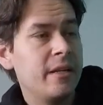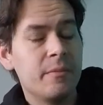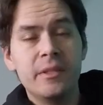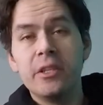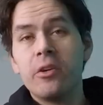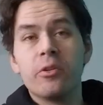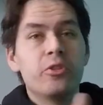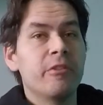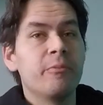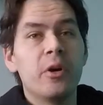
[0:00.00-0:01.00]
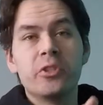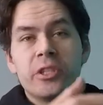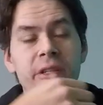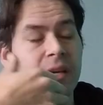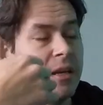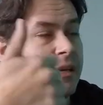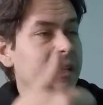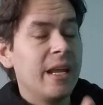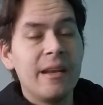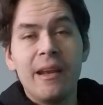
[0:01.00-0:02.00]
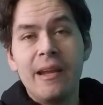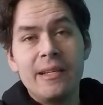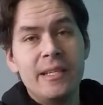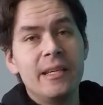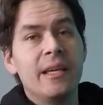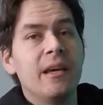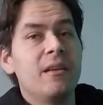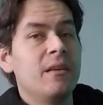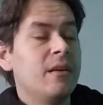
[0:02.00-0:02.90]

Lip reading: I mean, you go to Drift Motion, you get an NAT kit.